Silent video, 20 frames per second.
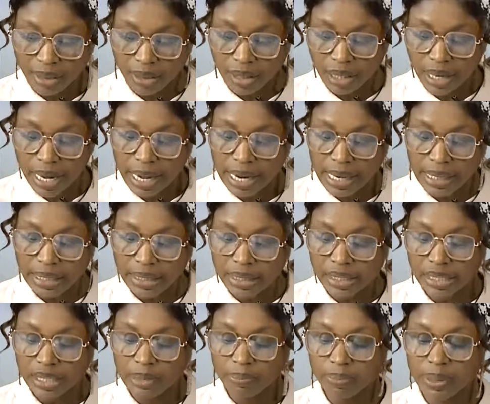the earlier
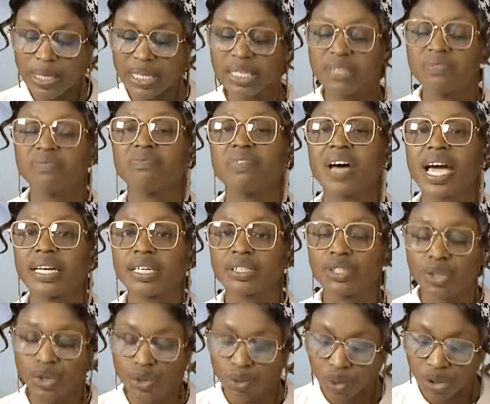deeply divided
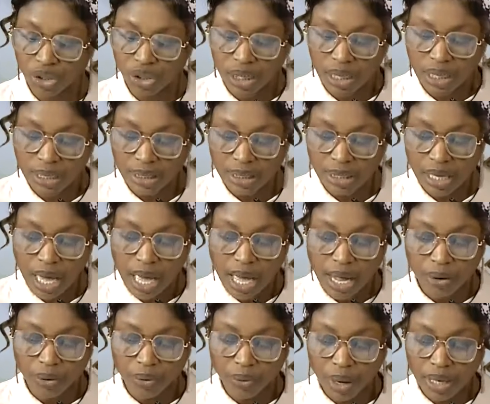socialists,
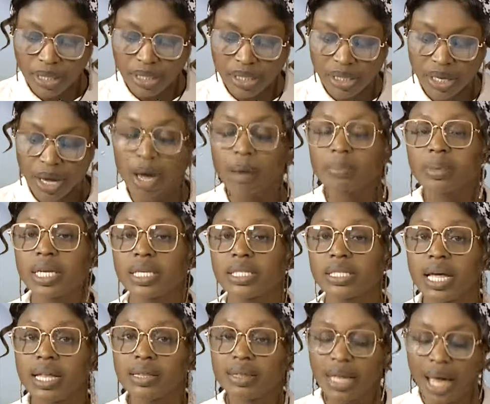Greens,
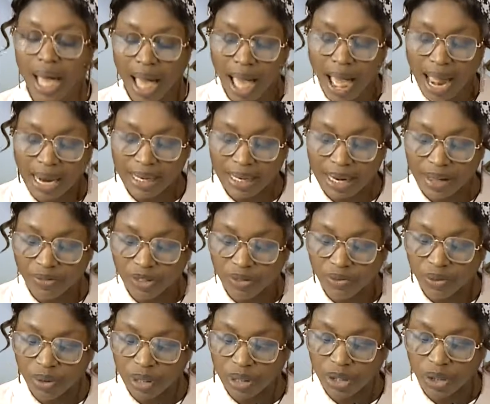communists, and the hard left
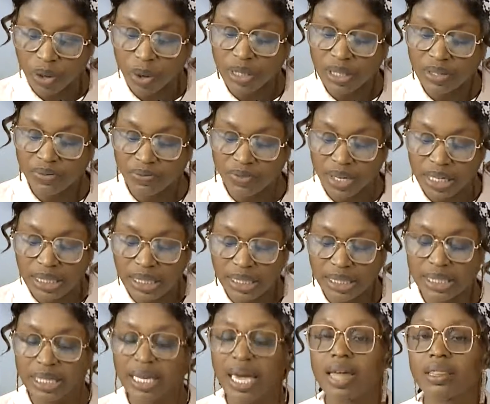fronts
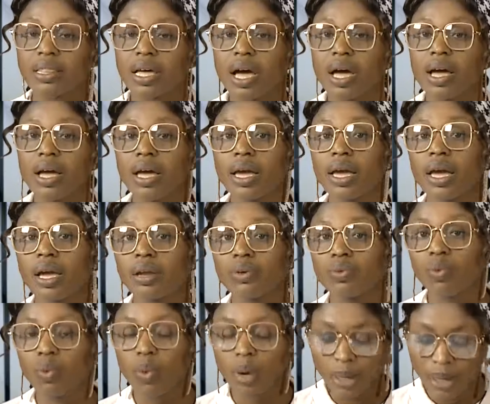undefeated together
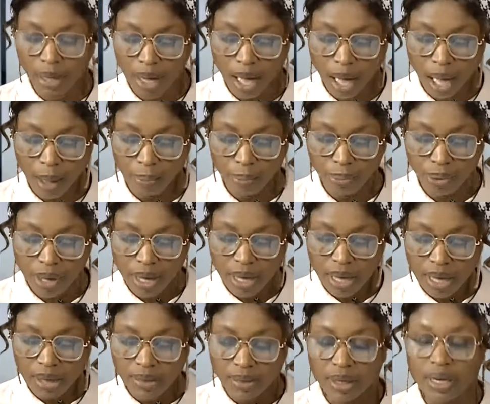in one camp.
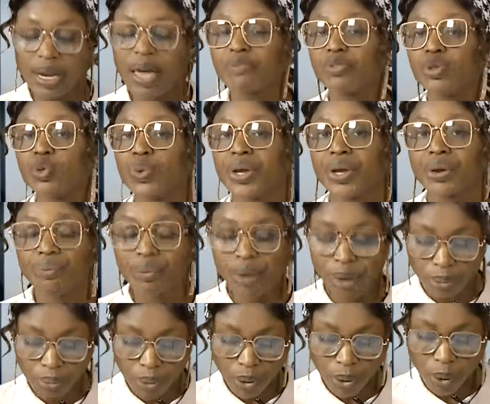The left-wing
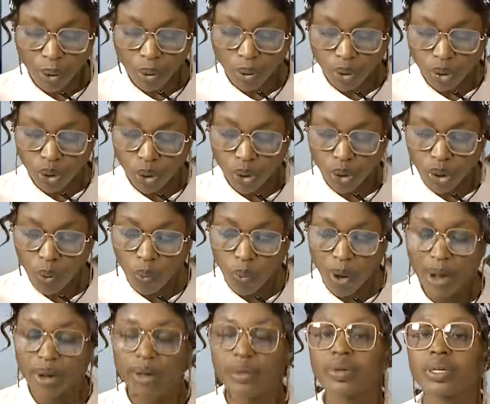group took
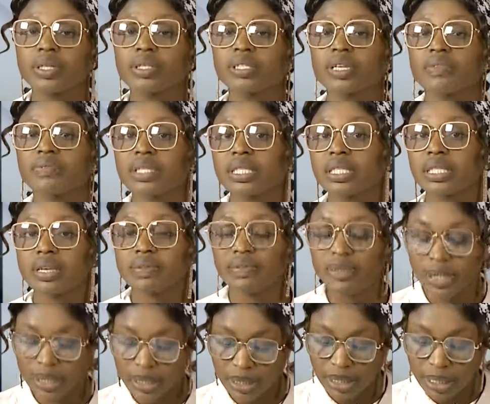
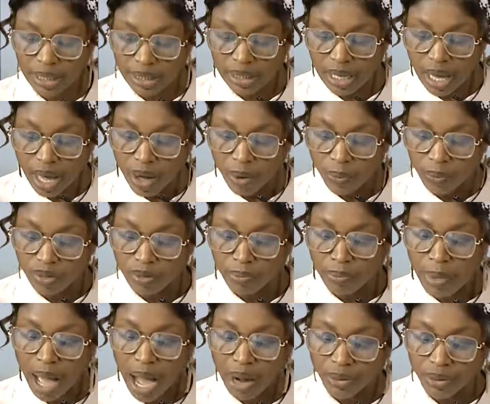177 seats, with
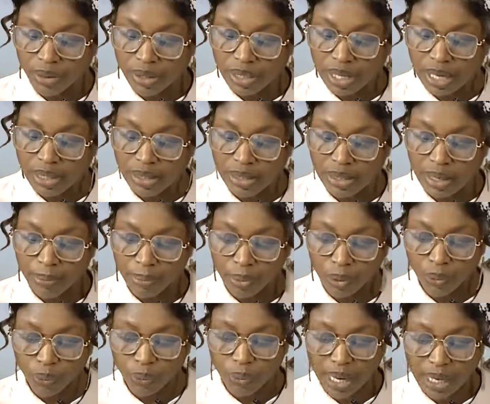Macron's
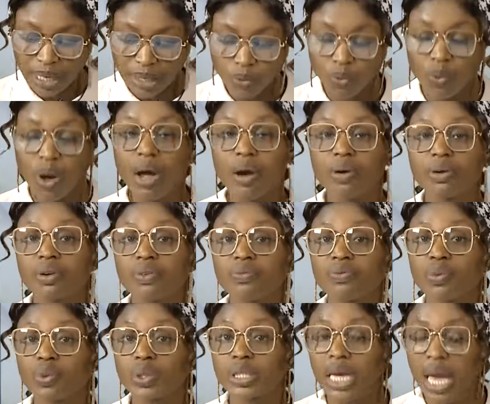ensemble winning
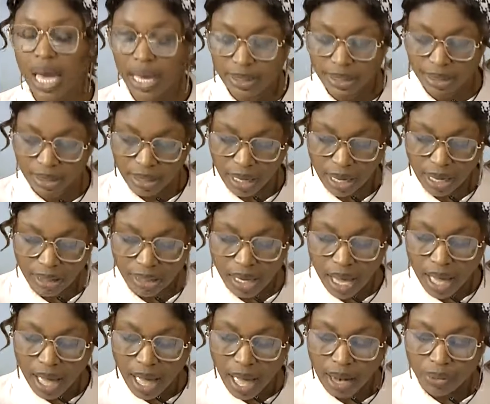148 seats
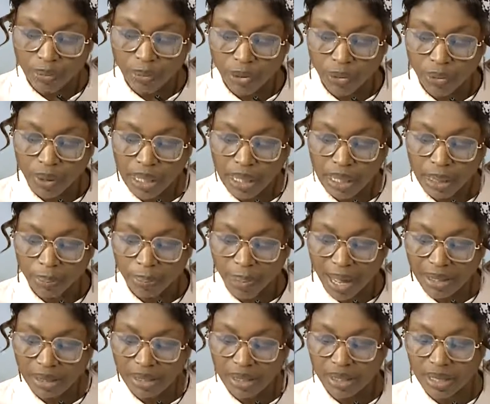and Marine Le
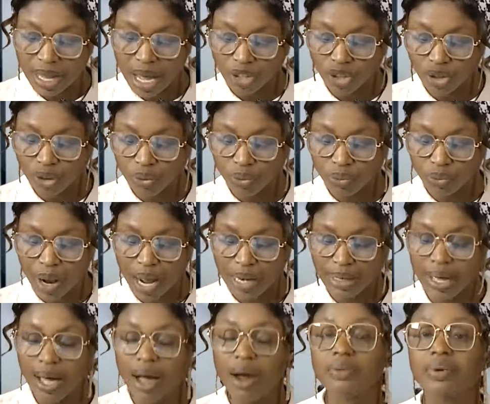Pen's National
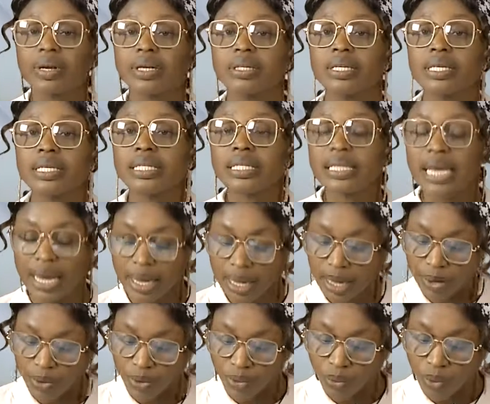Rally Arène
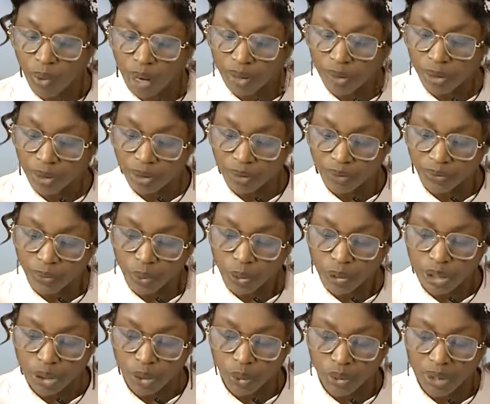taking
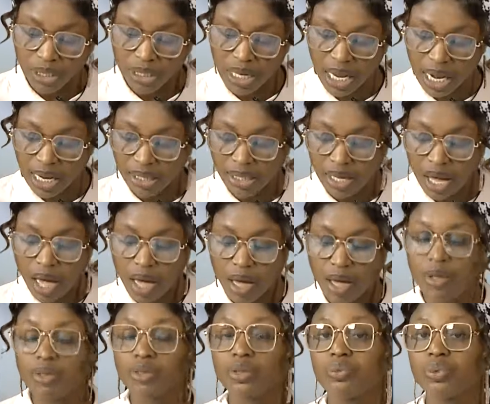142 seats.
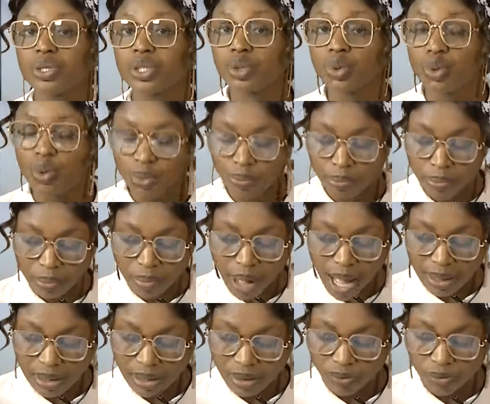The result
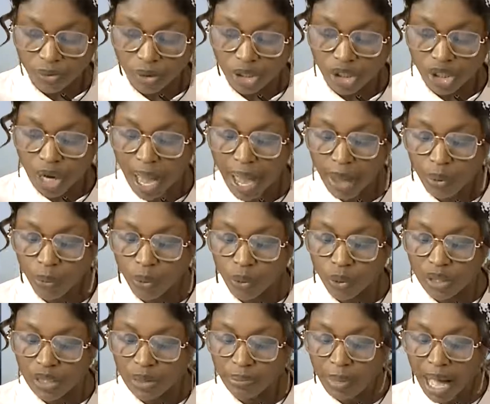marks a fresh high
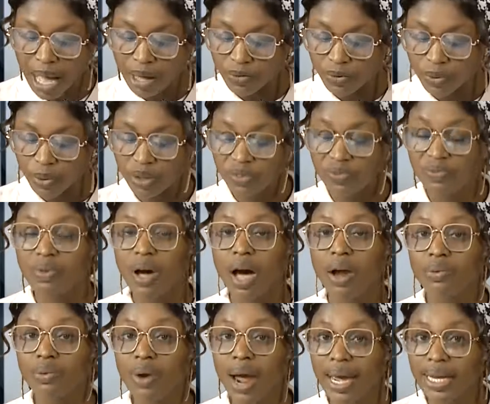watermark for the
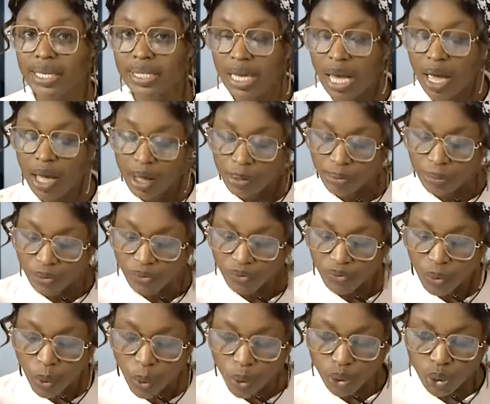far right, but
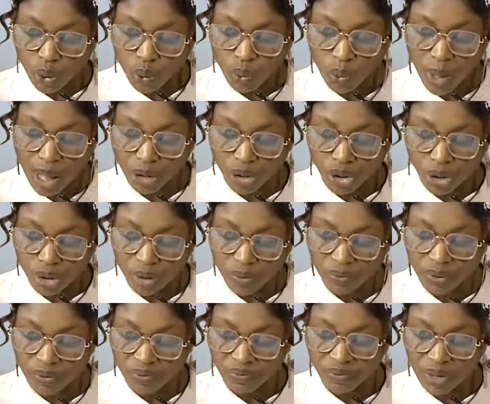falls well short
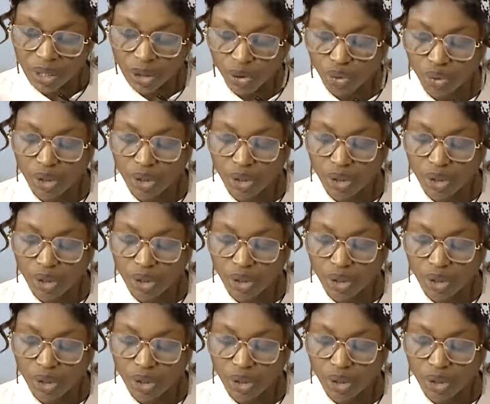of the victory